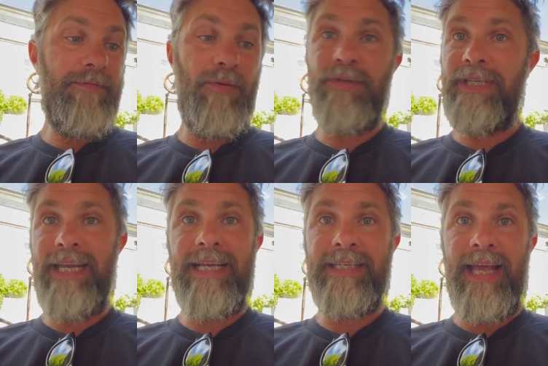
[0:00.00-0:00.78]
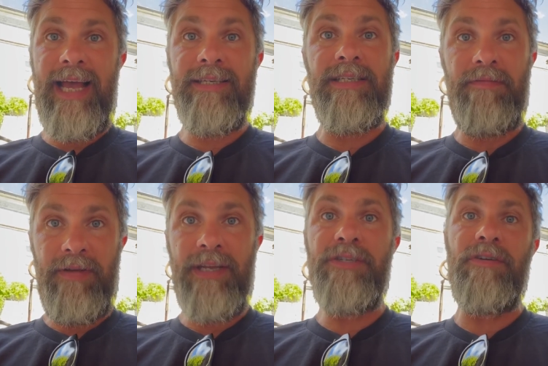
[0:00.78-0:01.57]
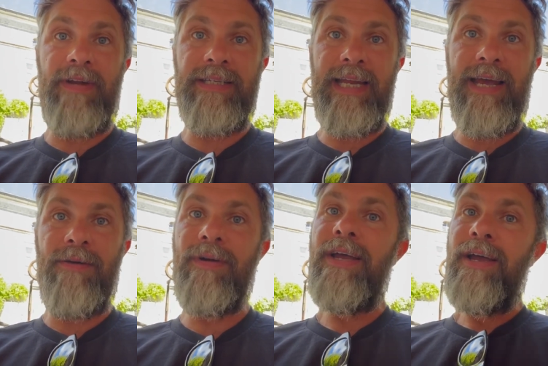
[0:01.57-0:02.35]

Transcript: 14SaS is finished and rented out,